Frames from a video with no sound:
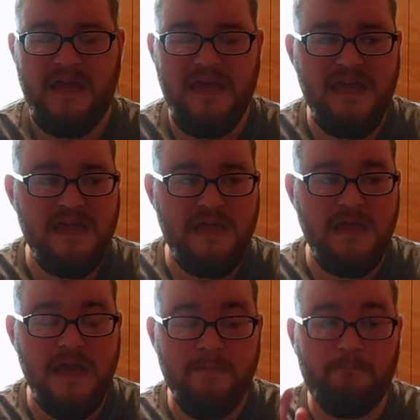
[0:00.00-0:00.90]

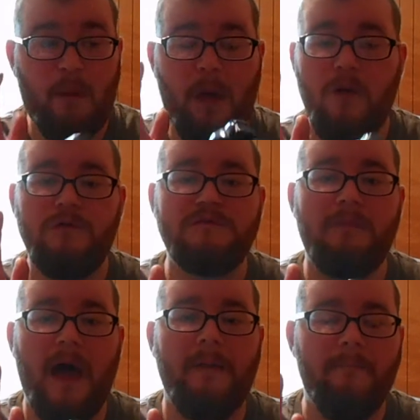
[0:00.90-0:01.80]
It blows
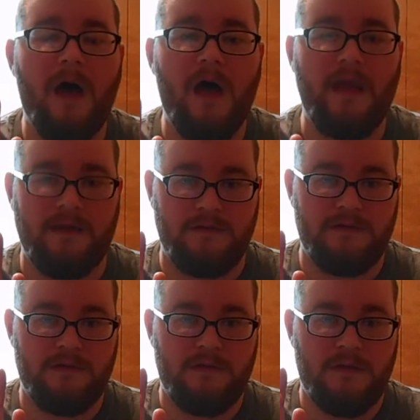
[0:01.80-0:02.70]
my
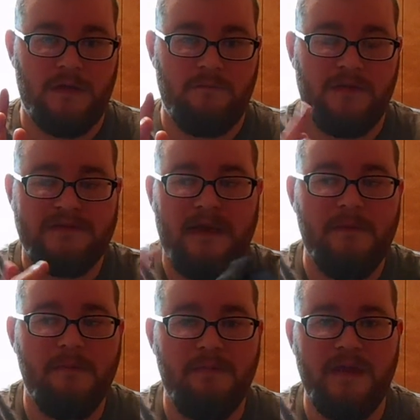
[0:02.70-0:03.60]
mind. Because I
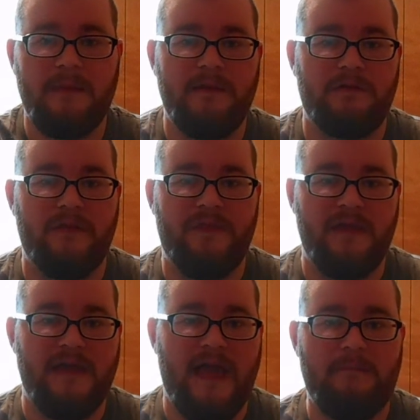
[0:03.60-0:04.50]
remember being little and
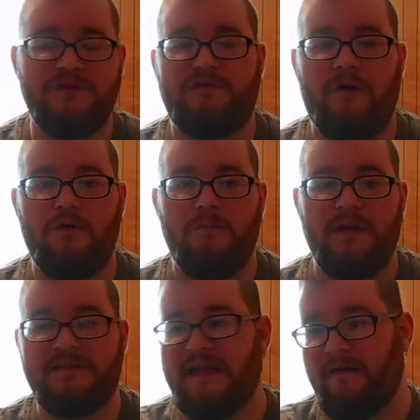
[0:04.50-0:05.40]
thinking how much fun it would
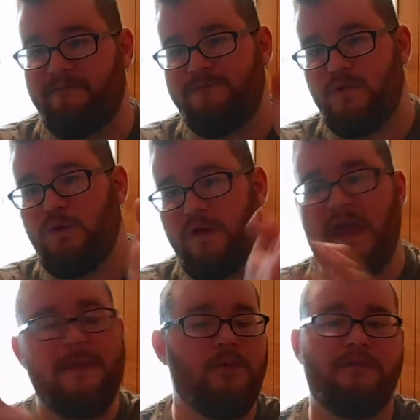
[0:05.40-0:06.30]
be to take a full
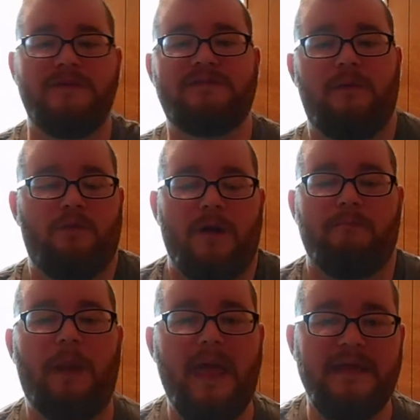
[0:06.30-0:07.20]
game with me somewhere
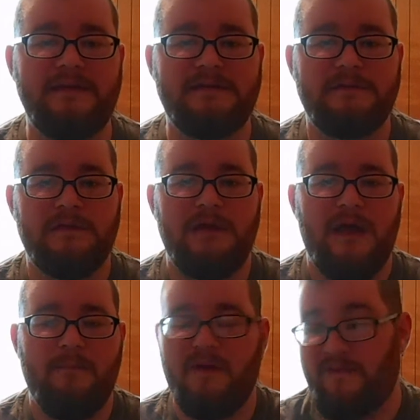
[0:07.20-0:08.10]
and play it.
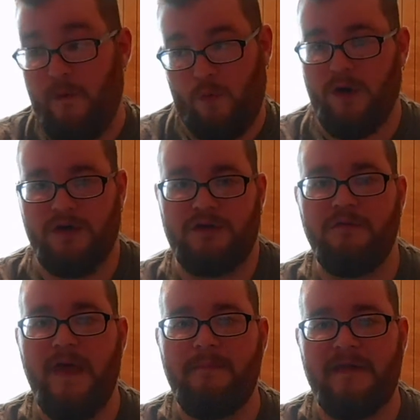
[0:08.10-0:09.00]
But if I wanted to
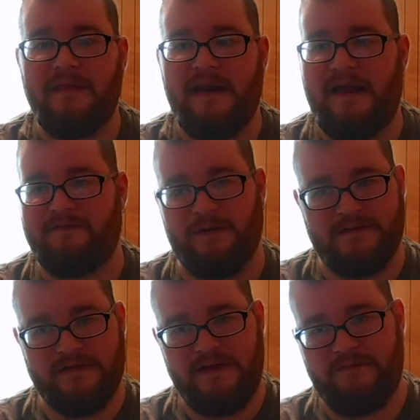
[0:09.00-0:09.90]
do that back then, I'd have to bring
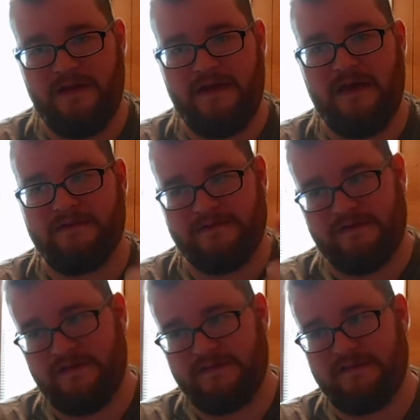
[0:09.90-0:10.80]
a TV, a
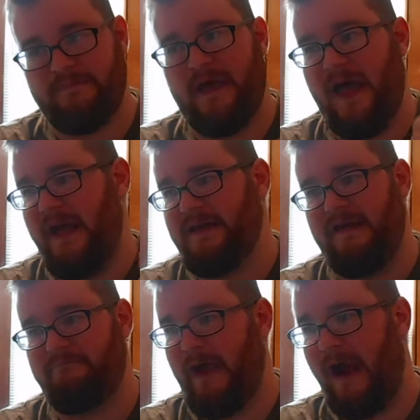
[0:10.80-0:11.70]
system, I had to
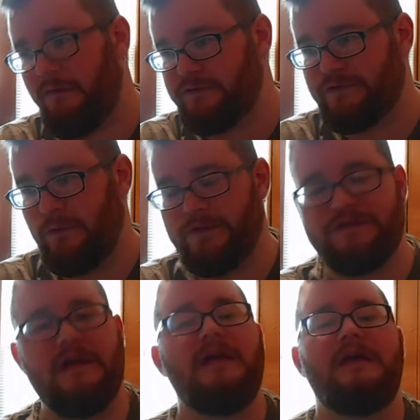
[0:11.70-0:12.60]
have a power
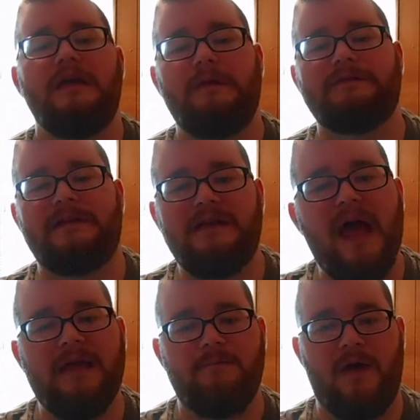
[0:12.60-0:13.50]
source. It was a
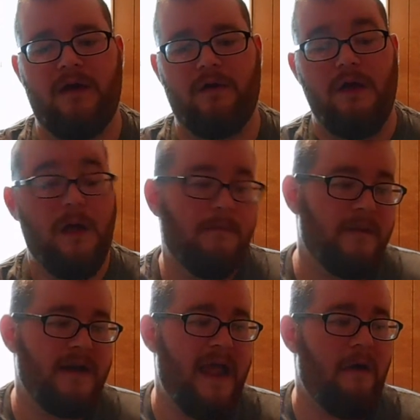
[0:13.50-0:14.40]
nightmare.
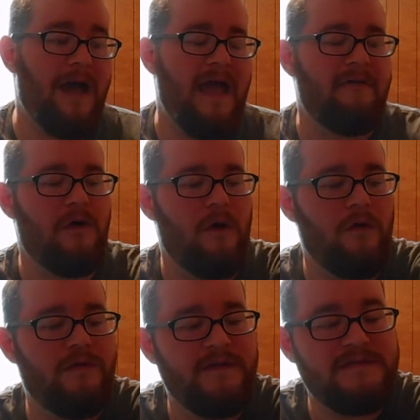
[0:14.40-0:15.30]
But now I have
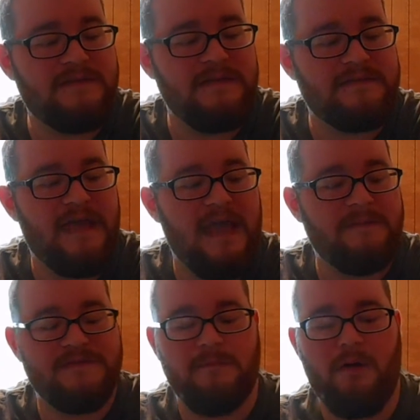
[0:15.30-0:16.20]
all these
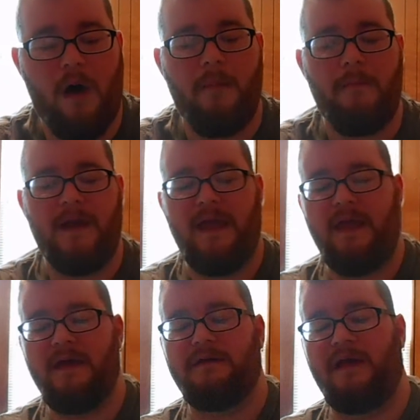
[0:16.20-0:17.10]
games in the palm of my
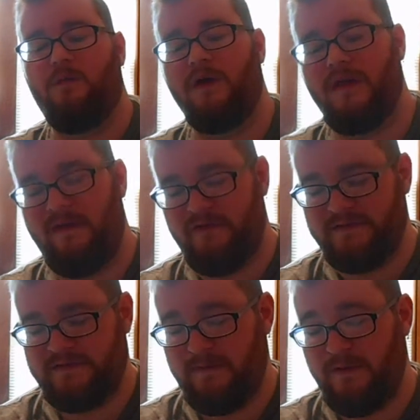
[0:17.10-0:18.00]
hand, and what Kevin has
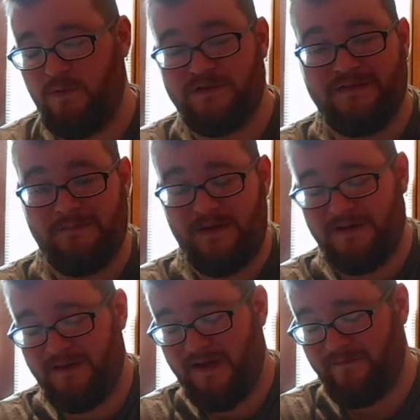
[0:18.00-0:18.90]
sent me, which sent me
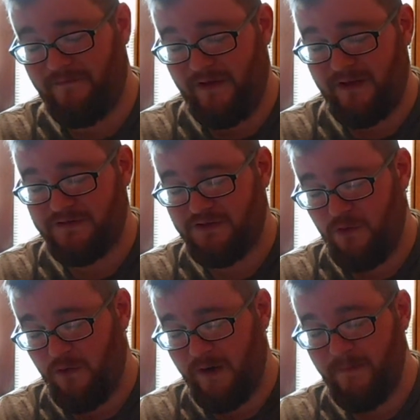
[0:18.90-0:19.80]
into that fucking
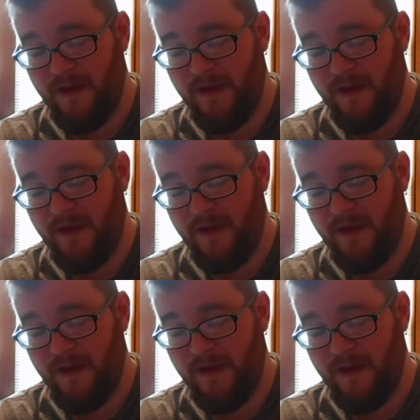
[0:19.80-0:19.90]
story,